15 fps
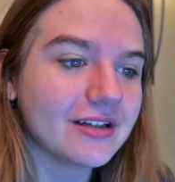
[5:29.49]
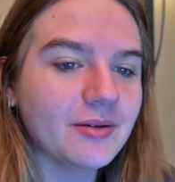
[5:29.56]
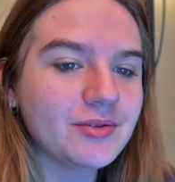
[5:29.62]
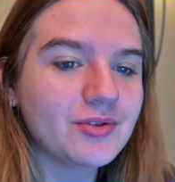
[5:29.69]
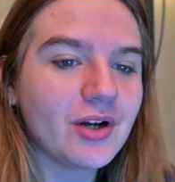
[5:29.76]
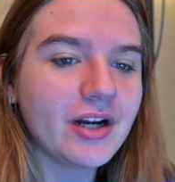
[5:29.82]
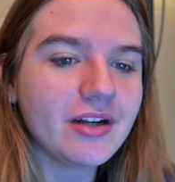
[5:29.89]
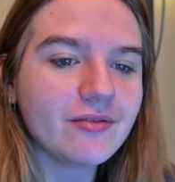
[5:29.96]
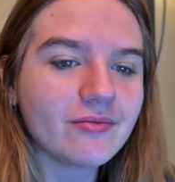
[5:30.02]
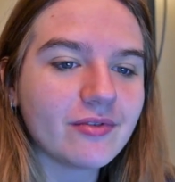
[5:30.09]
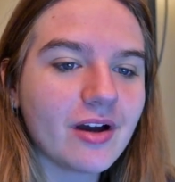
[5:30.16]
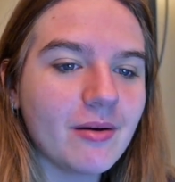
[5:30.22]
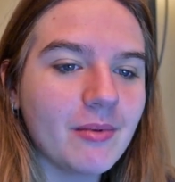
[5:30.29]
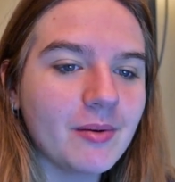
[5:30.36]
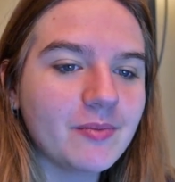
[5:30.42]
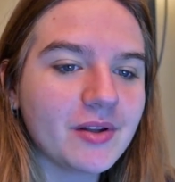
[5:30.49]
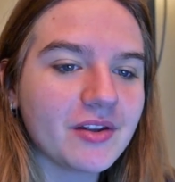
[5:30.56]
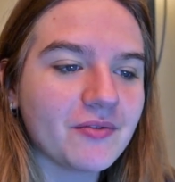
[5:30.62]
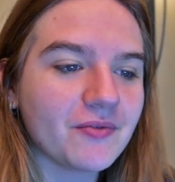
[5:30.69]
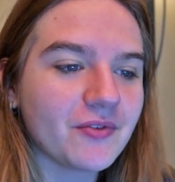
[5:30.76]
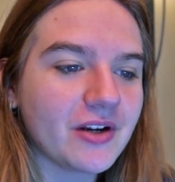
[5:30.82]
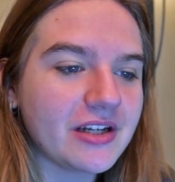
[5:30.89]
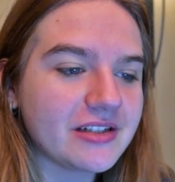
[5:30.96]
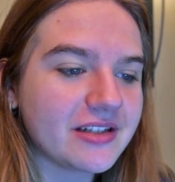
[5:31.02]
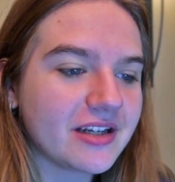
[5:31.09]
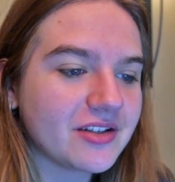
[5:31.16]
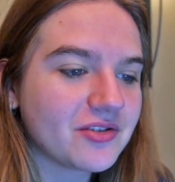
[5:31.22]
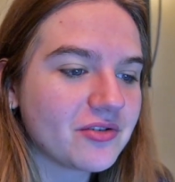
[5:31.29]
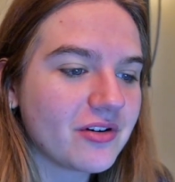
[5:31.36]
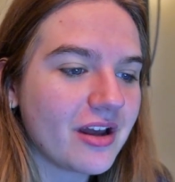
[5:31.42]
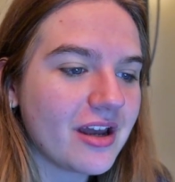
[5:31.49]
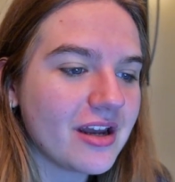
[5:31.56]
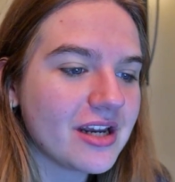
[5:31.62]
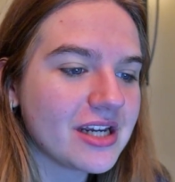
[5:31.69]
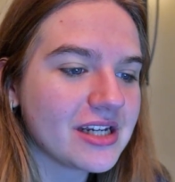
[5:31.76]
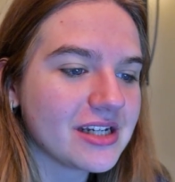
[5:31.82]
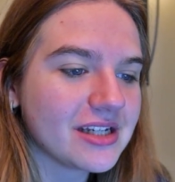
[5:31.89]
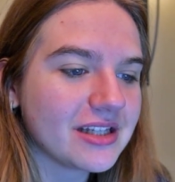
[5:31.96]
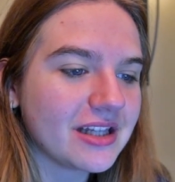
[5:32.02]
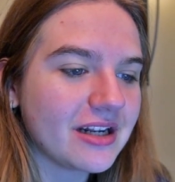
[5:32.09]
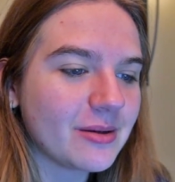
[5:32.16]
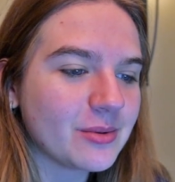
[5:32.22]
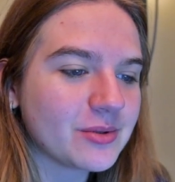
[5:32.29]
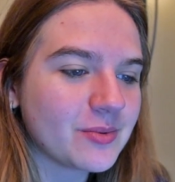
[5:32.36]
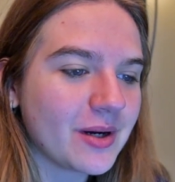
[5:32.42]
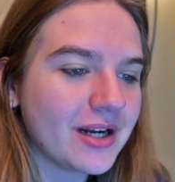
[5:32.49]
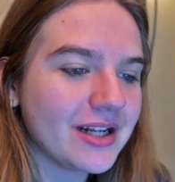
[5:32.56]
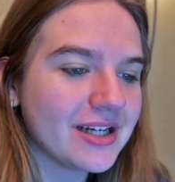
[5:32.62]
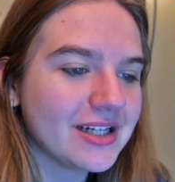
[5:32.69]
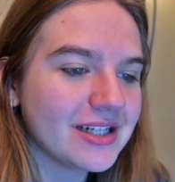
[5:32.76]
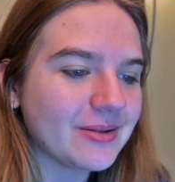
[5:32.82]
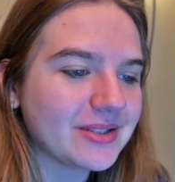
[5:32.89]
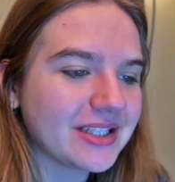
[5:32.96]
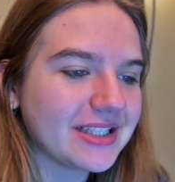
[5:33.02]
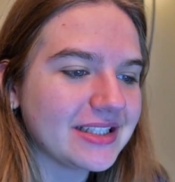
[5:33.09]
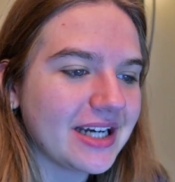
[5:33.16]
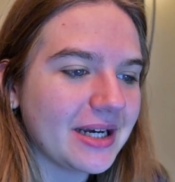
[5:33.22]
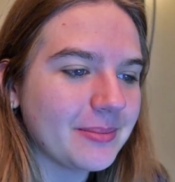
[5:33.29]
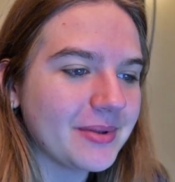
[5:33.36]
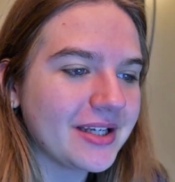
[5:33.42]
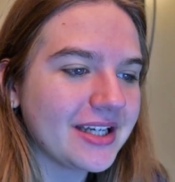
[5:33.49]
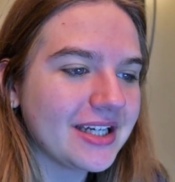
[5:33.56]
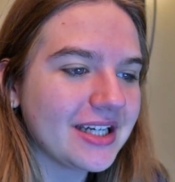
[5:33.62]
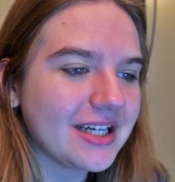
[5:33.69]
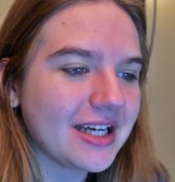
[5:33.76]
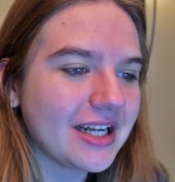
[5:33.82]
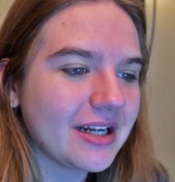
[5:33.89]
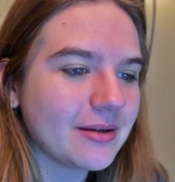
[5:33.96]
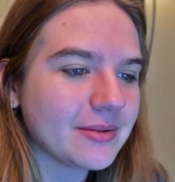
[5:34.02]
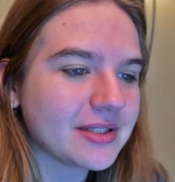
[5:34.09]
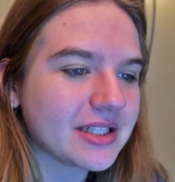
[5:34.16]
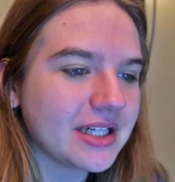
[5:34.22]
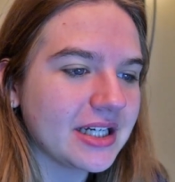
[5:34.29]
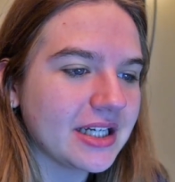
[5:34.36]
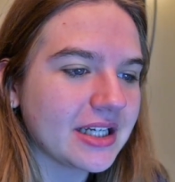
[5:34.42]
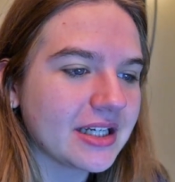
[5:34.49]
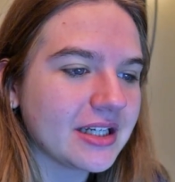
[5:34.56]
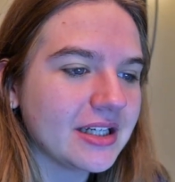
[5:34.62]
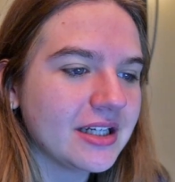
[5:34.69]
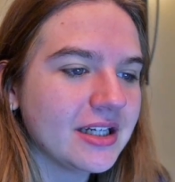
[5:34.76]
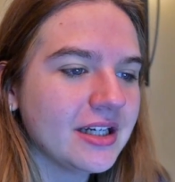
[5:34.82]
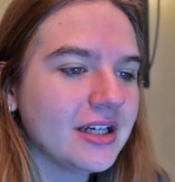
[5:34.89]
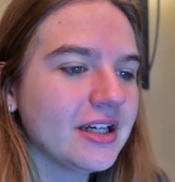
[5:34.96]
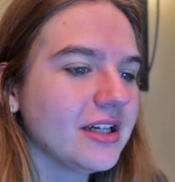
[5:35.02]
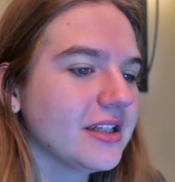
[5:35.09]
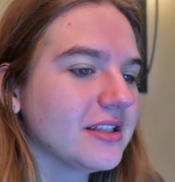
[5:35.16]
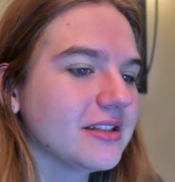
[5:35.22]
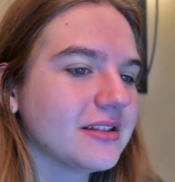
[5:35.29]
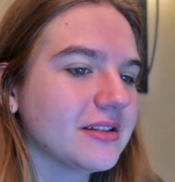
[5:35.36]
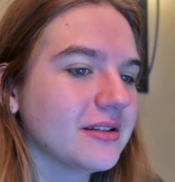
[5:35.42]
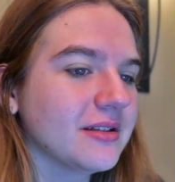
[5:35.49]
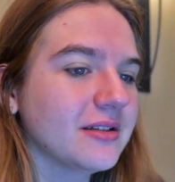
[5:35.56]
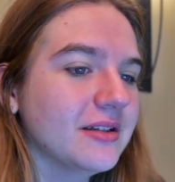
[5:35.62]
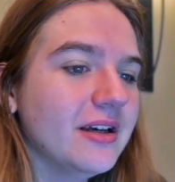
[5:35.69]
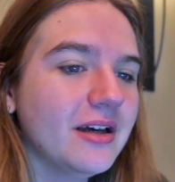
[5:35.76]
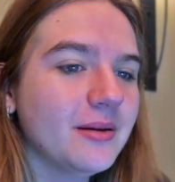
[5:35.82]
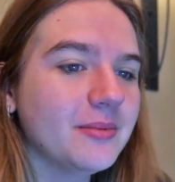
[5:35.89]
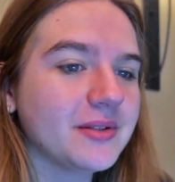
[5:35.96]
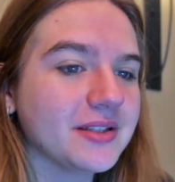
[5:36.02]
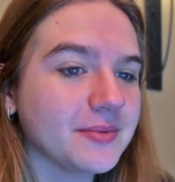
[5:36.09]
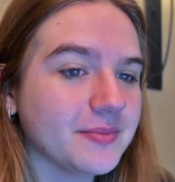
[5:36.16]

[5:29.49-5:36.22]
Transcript: I was trying to come up with a phrase yesterday that I was writing. I was like typing it, and I was like, and